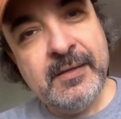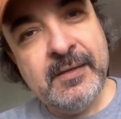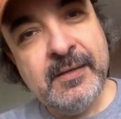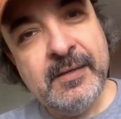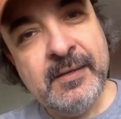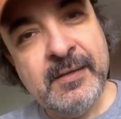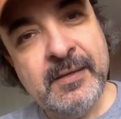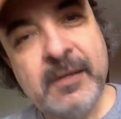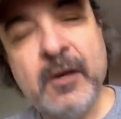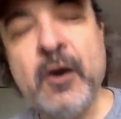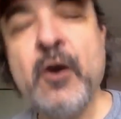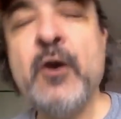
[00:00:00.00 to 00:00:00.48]

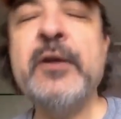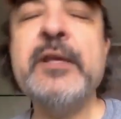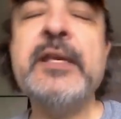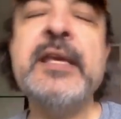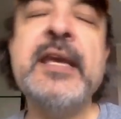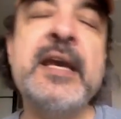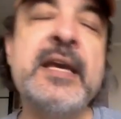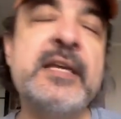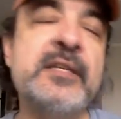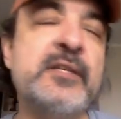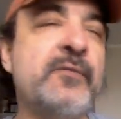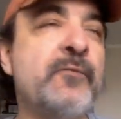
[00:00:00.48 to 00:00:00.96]
Oh
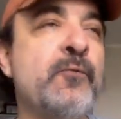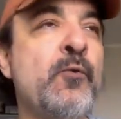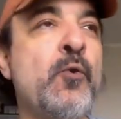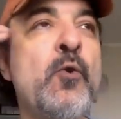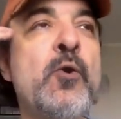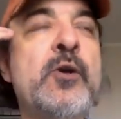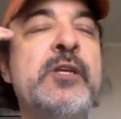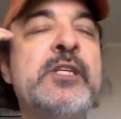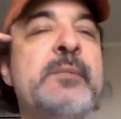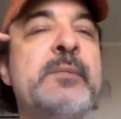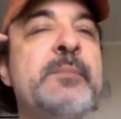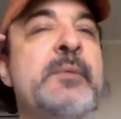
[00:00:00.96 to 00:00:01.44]
yes, of
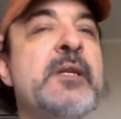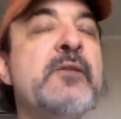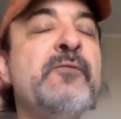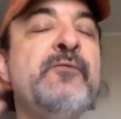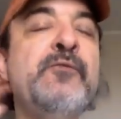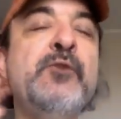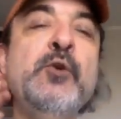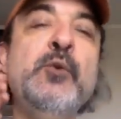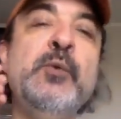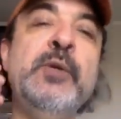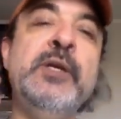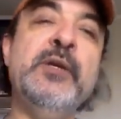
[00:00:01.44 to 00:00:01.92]
course, I mean a
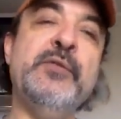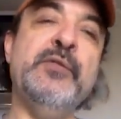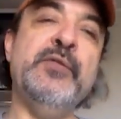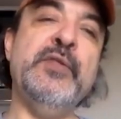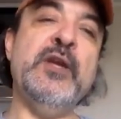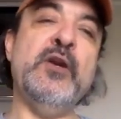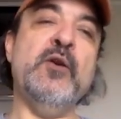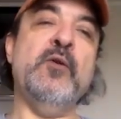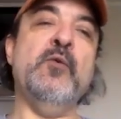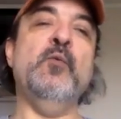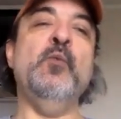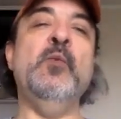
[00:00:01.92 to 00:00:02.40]
few here and
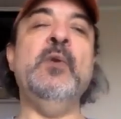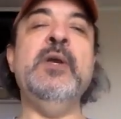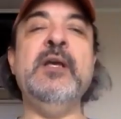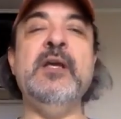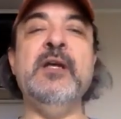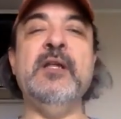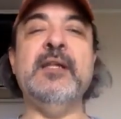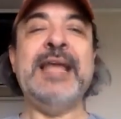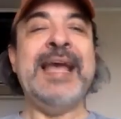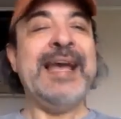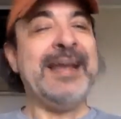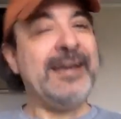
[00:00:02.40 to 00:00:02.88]
there
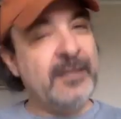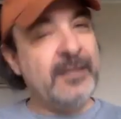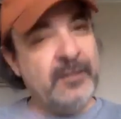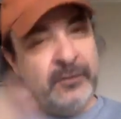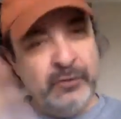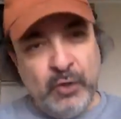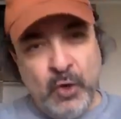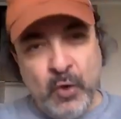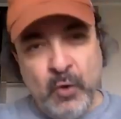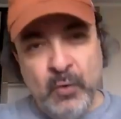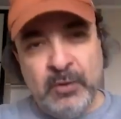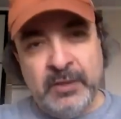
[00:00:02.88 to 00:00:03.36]
will.
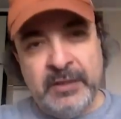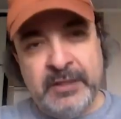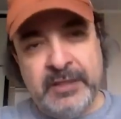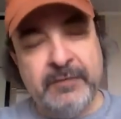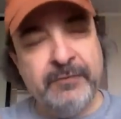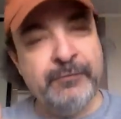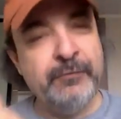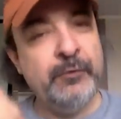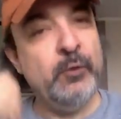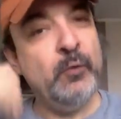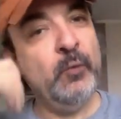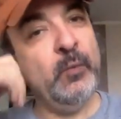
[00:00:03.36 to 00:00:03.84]
Anecdotally, a
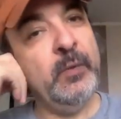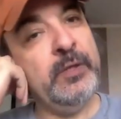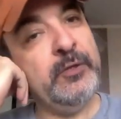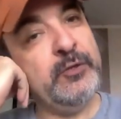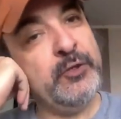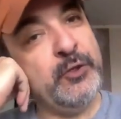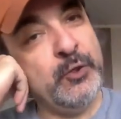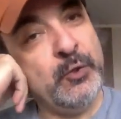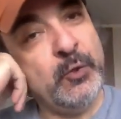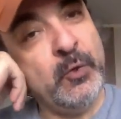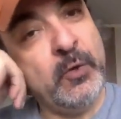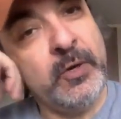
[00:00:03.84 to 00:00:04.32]
few will,
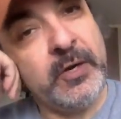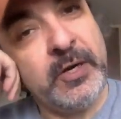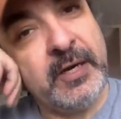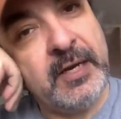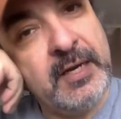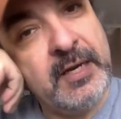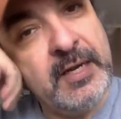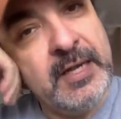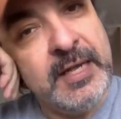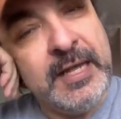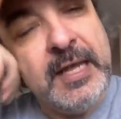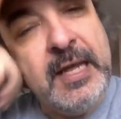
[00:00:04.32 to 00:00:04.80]

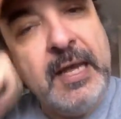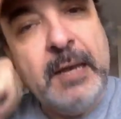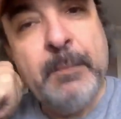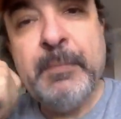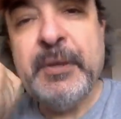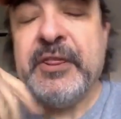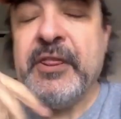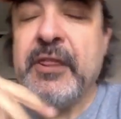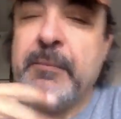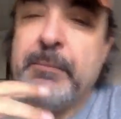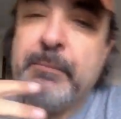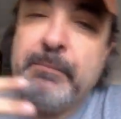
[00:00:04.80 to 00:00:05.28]
sure.
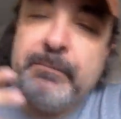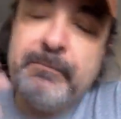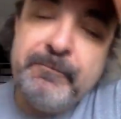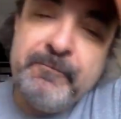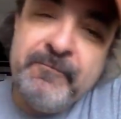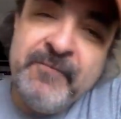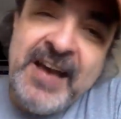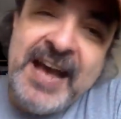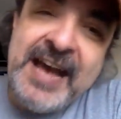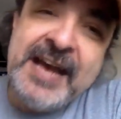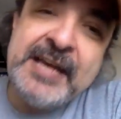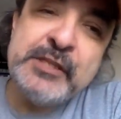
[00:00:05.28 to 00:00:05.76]
But the
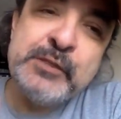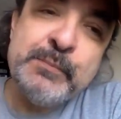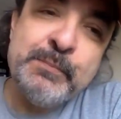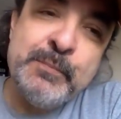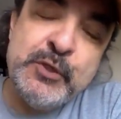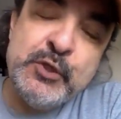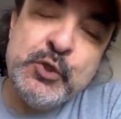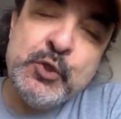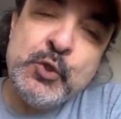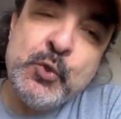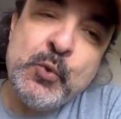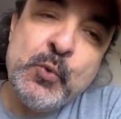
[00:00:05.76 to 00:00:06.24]
vast
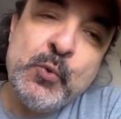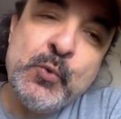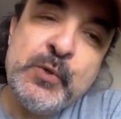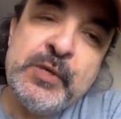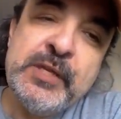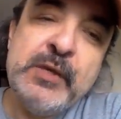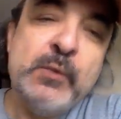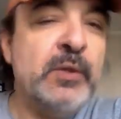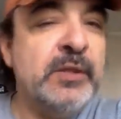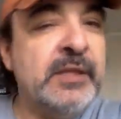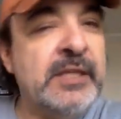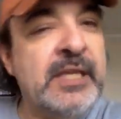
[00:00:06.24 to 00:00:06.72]

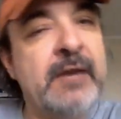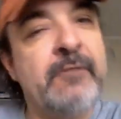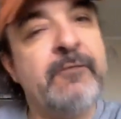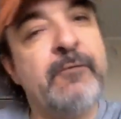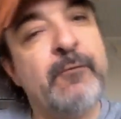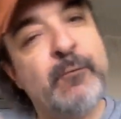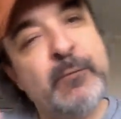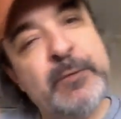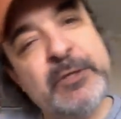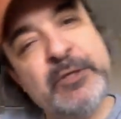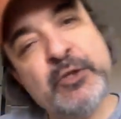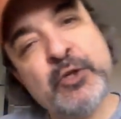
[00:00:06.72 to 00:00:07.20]
majority will
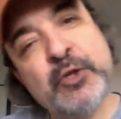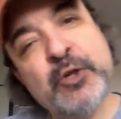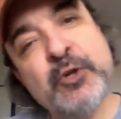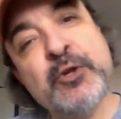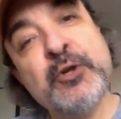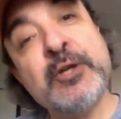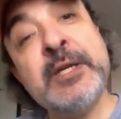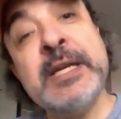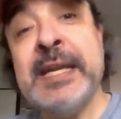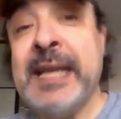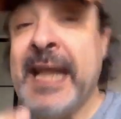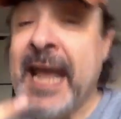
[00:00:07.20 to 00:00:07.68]
never
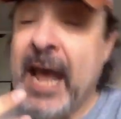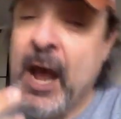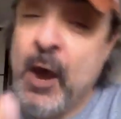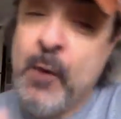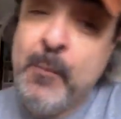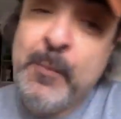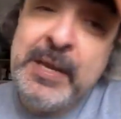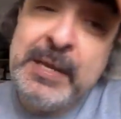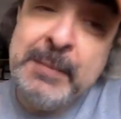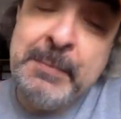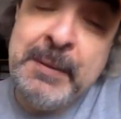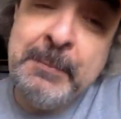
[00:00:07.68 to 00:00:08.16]
return. And how
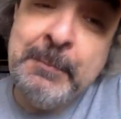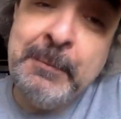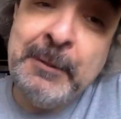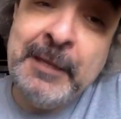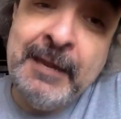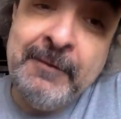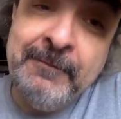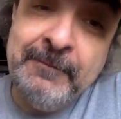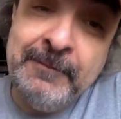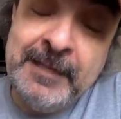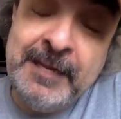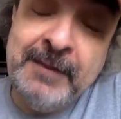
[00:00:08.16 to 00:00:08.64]
many people
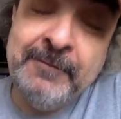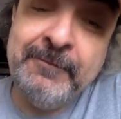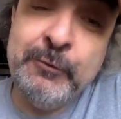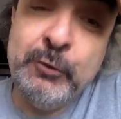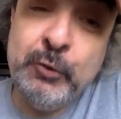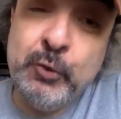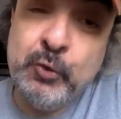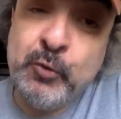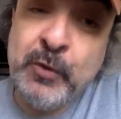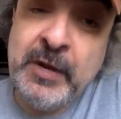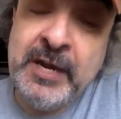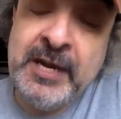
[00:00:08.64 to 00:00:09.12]
have left
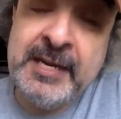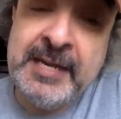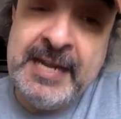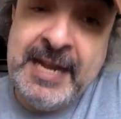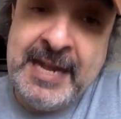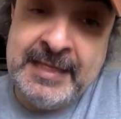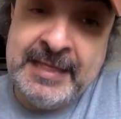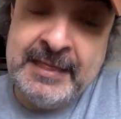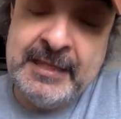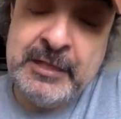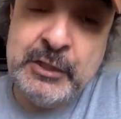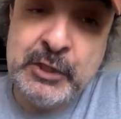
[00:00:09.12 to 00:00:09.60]
Ukraine
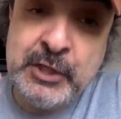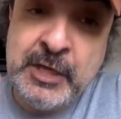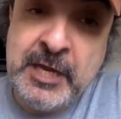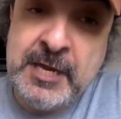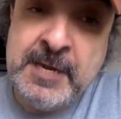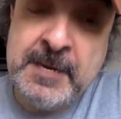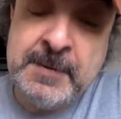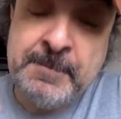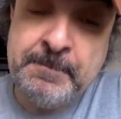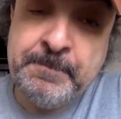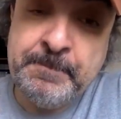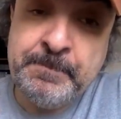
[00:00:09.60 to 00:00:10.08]
at this
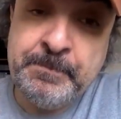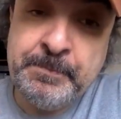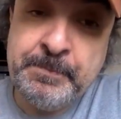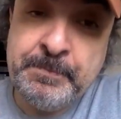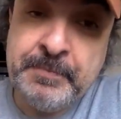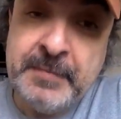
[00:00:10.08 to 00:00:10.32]
time?